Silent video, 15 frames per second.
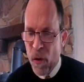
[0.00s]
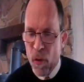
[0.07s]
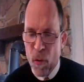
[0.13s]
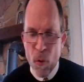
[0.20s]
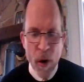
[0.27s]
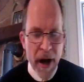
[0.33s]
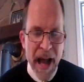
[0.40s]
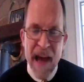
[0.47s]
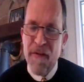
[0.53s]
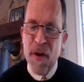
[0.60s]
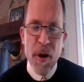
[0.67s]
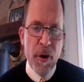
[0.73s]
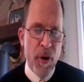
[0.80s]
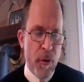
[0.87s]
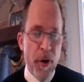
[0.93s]
whatever
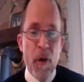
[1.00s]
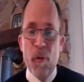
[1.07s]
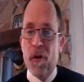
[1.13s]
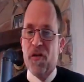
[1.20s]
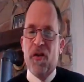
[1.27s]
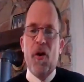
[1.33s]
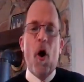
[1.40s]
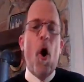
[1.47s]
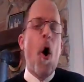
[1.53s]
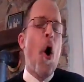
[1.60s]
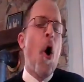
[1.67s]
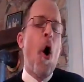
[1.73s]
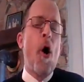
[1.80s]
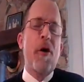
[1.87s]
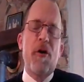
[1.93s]
you do, in other words, in
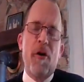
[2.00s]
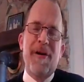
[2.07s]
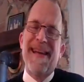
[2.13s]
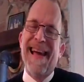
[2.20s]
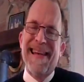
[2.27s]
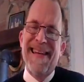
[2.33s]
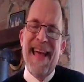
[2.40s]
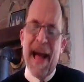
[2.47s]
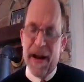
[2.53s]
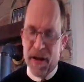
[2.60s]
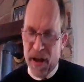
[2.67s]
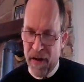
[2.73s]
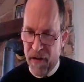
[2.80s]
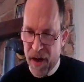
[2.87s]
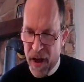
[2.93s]
all your daily
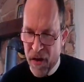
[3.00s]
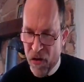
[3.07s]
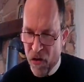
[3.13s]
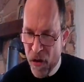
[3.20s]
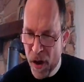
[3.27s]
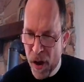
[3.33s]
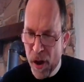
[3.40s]
activities,